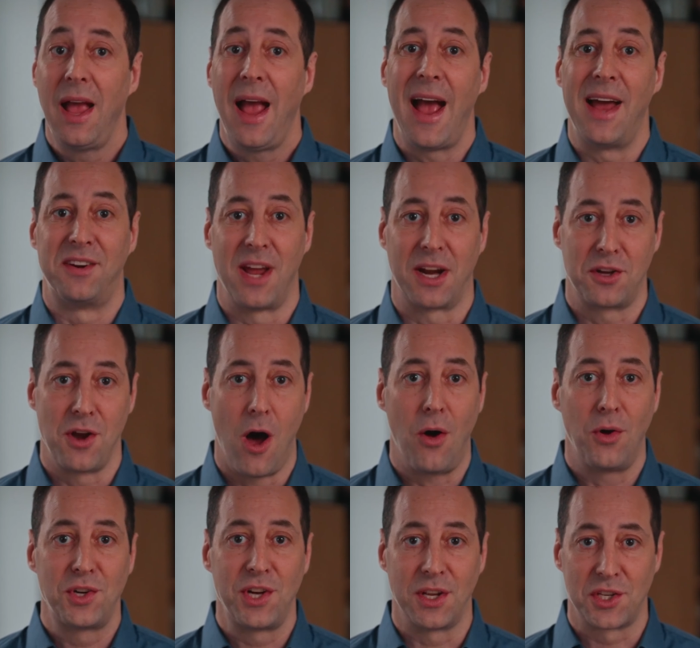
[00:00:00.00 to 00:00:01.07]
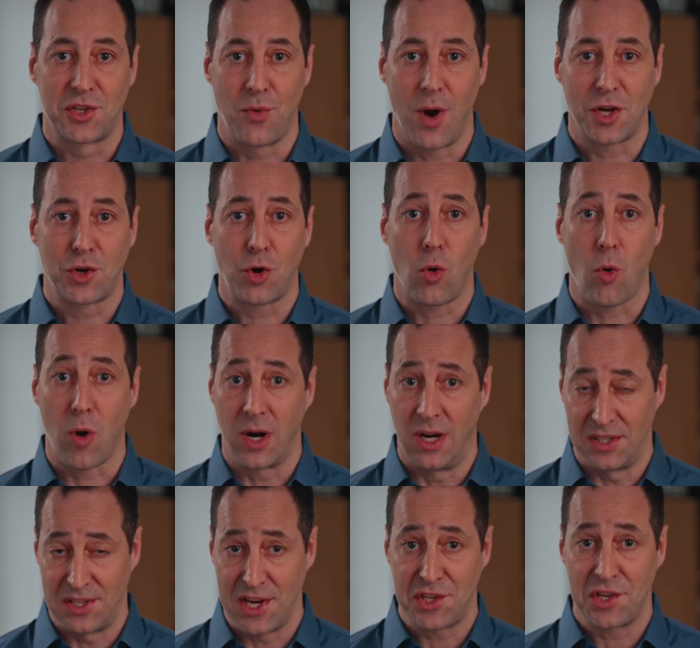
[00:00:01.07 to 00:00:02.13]
and technology and structure,
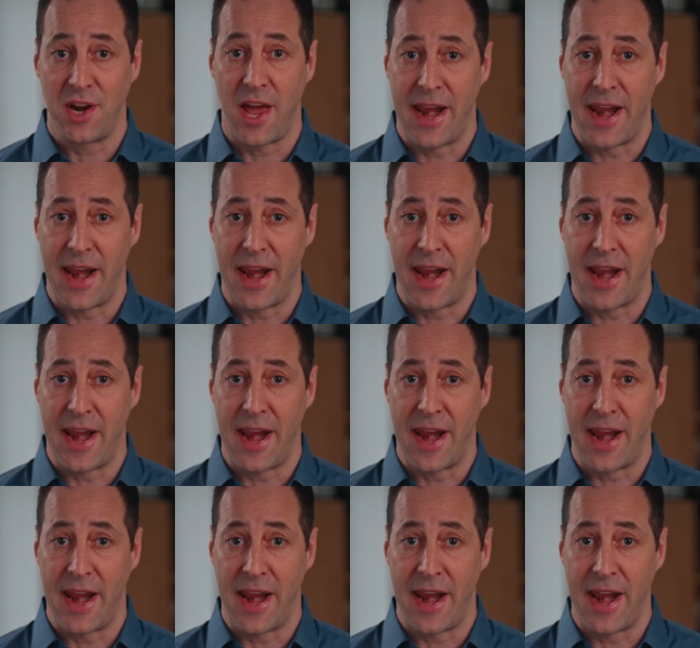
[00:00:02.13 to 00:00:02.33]
organization